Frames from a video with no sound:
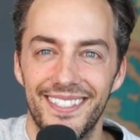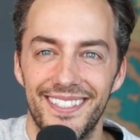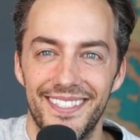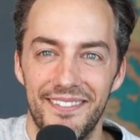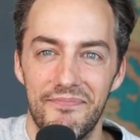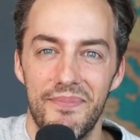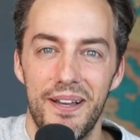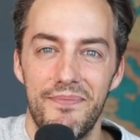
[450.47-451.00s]

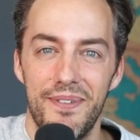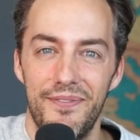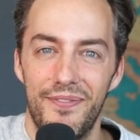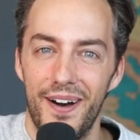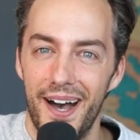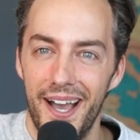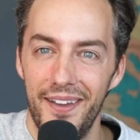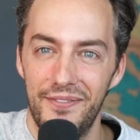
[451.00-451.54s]
It might be
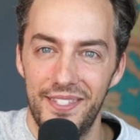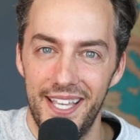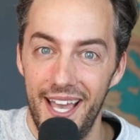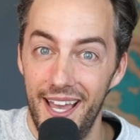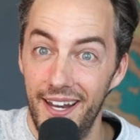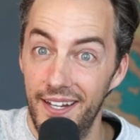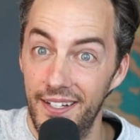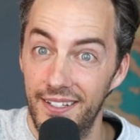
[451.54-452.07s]
5,
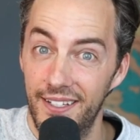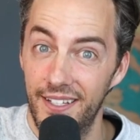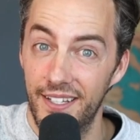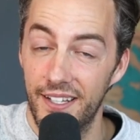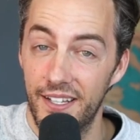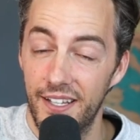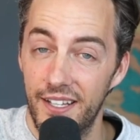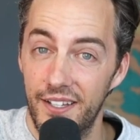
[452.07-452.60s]
10,
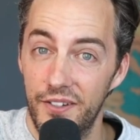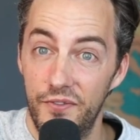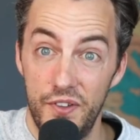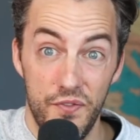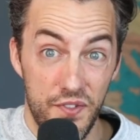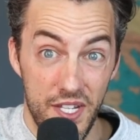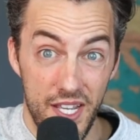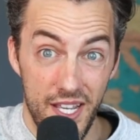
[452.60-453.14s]

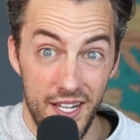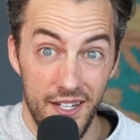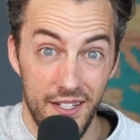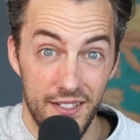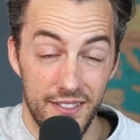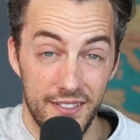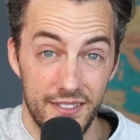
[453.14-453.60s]
15.